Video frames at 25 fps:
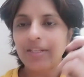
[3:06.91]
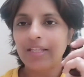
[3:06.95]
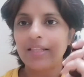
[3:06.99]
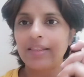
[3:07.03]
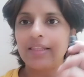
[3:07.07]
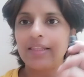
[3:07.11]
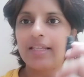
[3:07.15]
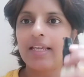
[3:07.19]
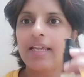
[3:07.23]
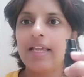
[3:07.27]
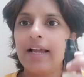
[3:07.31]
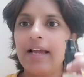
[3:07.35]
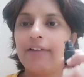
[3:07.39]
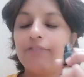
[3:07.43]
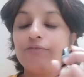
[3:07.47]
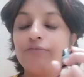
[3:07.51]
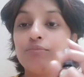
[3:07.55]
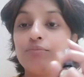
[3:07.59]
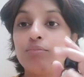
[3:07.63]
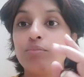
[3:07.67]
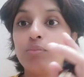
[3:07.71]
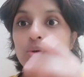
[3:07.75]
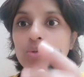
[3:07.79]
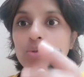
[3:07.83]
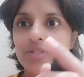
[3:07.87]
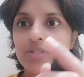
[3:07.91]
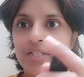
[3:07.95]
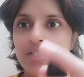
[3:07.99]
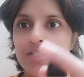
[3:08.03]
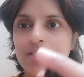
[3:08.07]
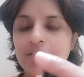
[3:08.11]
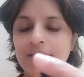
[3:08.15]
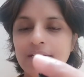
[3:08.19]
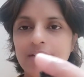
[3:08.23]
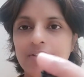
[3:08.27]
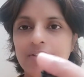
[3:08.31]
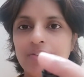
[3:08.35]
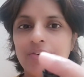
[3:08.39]
They have potent
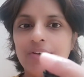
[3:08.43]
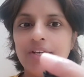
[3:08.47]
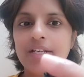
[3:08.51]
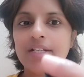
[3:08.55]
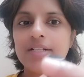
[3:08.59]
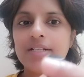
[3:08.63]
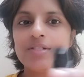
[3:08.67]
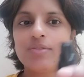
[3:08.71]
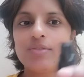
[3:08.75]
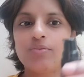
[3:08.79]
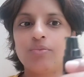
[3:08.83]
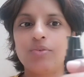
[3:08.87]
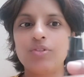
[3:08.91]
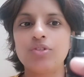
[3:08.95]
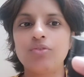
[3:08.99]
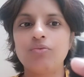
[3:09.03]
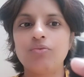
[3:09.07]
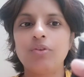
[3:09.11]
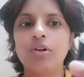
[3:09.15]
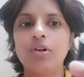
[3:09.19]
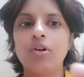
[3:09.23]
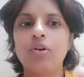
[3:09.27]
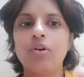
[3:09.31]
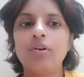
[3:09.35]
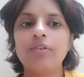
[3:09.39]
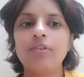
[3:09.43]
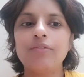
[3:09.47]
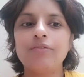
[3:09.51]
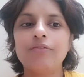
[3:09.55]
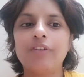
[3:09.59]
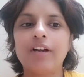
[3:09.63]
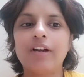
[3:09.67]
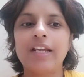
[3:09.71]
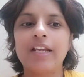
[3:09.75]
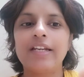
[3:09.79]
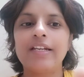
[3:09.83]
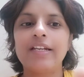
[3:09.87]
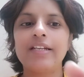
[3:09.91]
ingredients which you will not
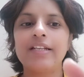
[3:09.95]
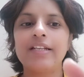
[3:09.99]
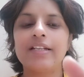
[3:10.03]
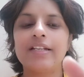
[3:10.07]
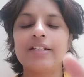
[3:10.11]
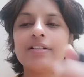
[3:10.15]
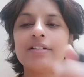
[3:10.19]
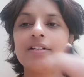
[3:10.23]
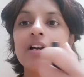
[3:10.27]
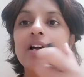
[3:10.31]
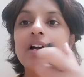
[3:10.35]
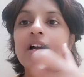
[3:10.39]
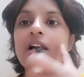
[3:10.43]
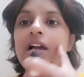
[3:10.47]
find in